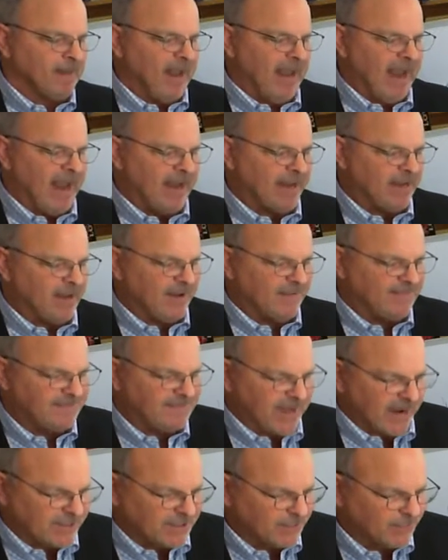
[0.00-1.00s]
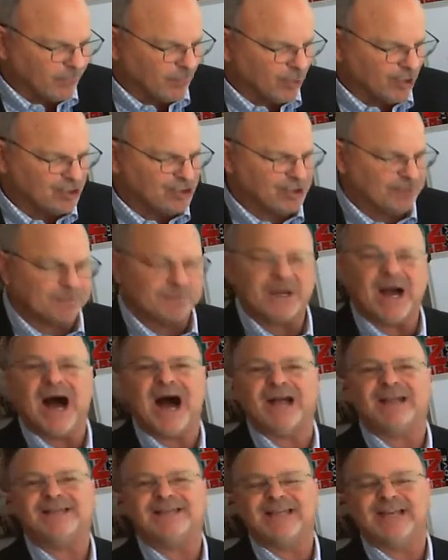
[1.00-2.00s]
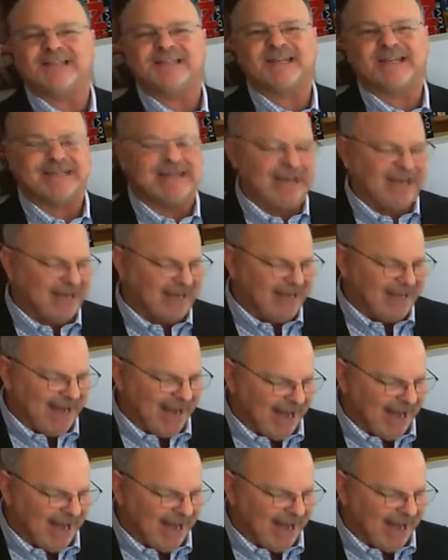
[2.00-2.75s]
and effective worship, God designated